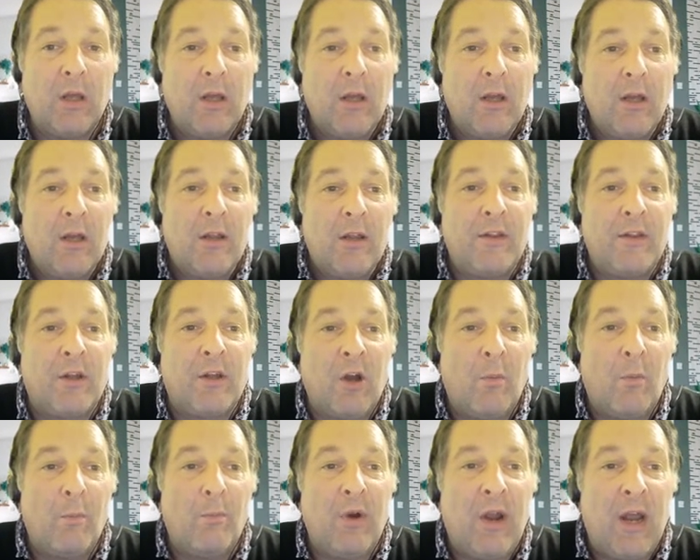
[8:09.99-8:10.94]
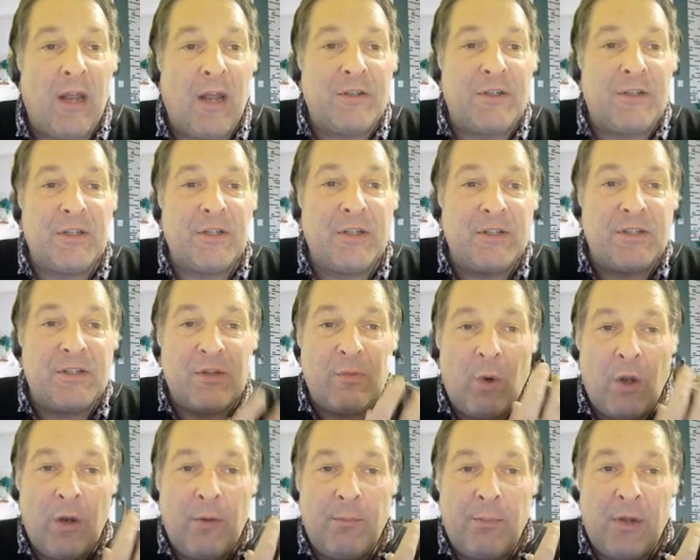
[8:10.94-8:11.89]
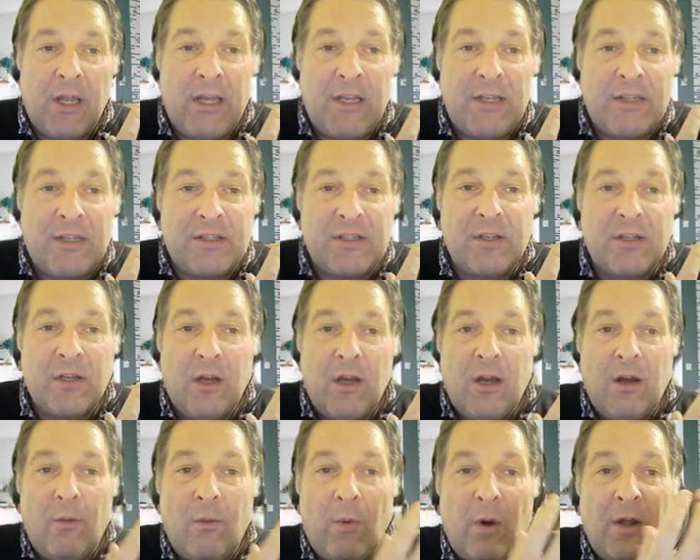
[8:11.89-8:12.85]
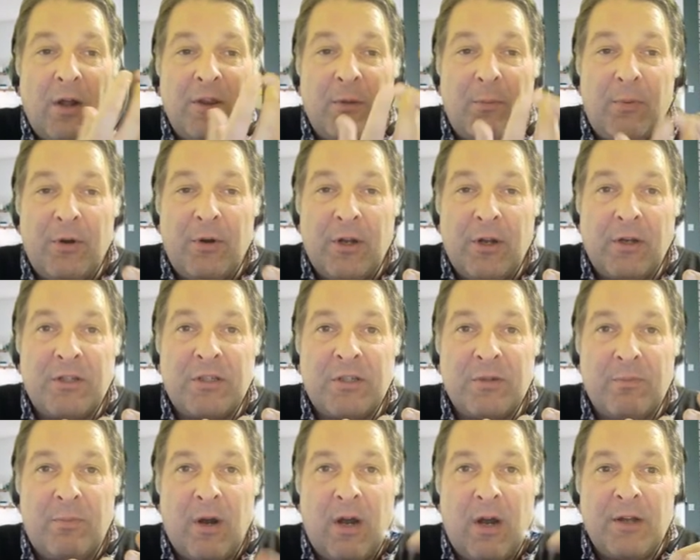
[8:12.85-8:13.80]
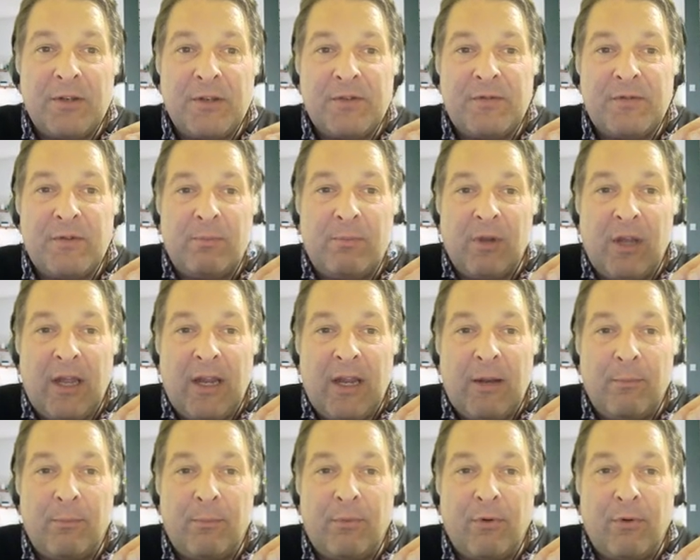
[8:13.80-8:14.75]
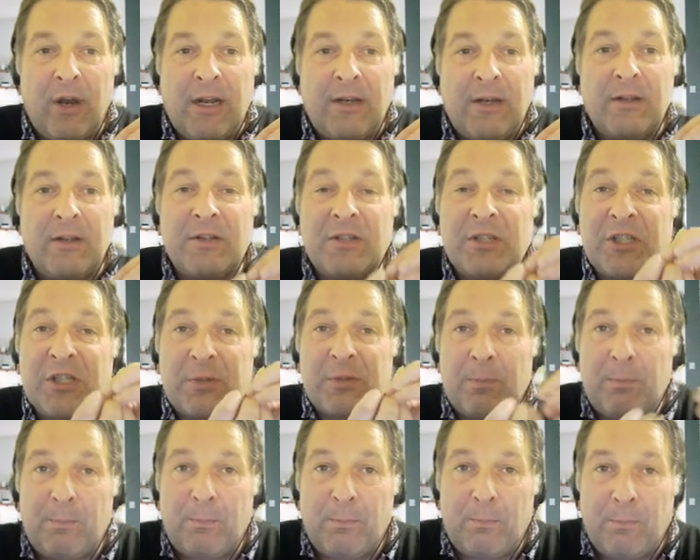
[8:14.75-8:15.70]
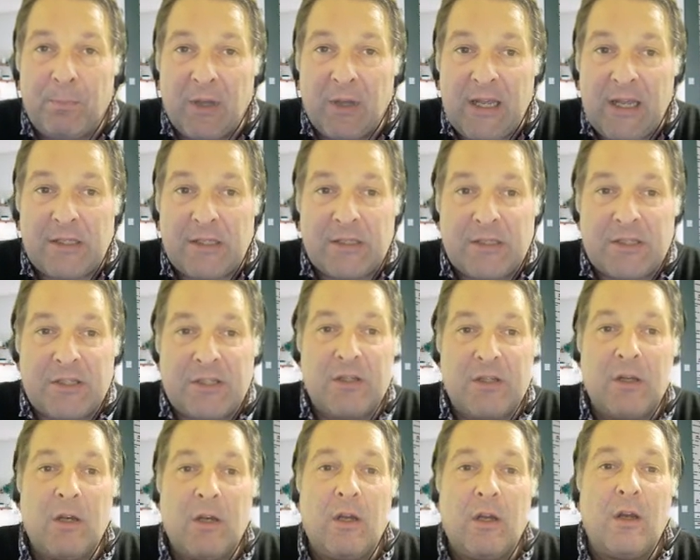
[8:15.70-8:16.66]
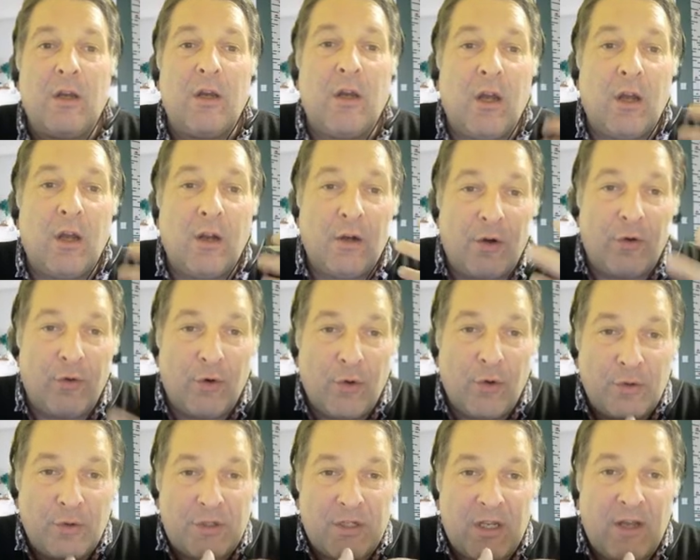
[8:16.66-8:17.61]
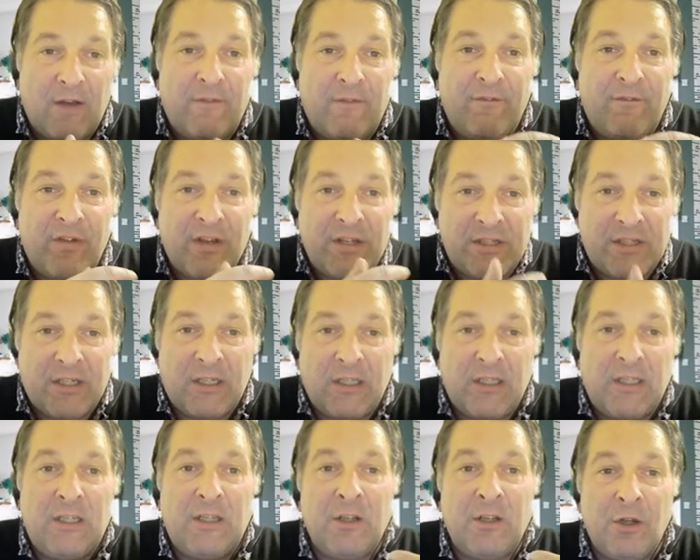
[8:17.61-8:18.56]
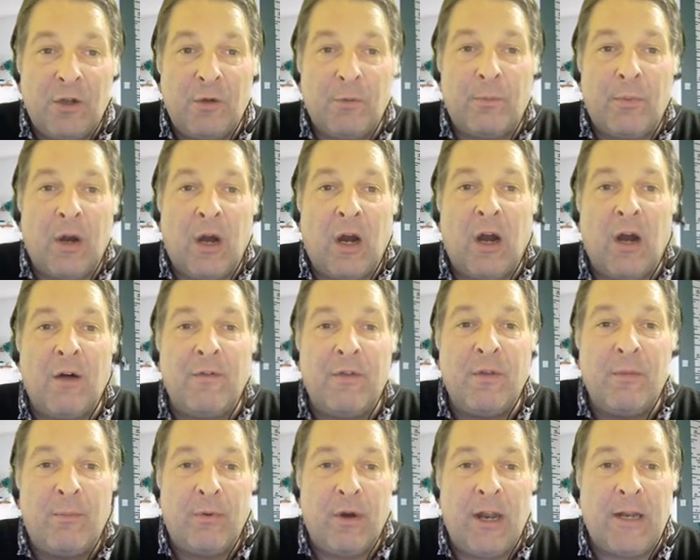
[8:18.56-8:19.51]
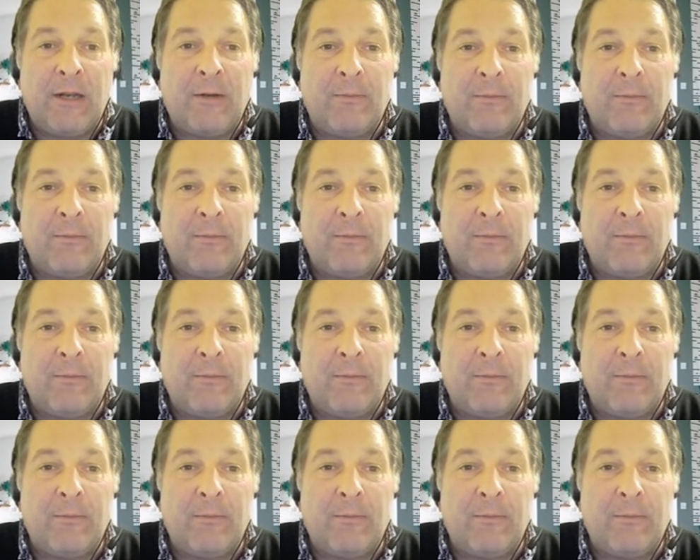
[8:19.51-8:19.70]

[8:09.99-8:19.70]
The comprehension is in one place, while the production part of the brain splits and grows a physically new part of the brain.